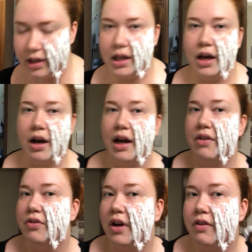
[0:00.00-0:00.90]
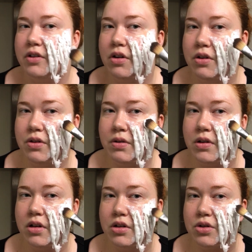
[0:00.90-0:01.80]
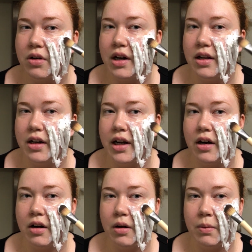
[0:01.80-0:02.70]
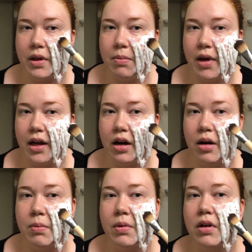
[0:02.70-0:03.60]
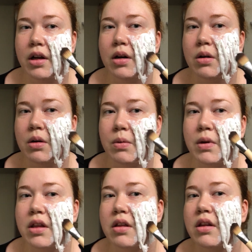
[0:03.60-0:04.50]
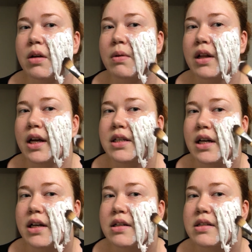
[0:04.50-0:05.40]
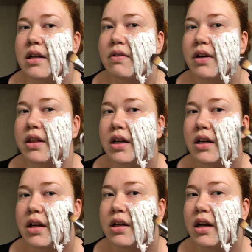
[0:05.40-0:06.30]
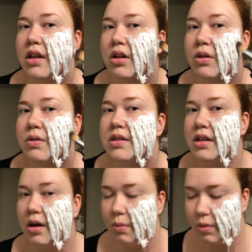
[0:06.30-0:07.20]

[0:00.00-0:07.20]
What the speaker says: yeah, I've gone through a lot of trial and error with makeup and with liquid latex and everything and getting the looks that I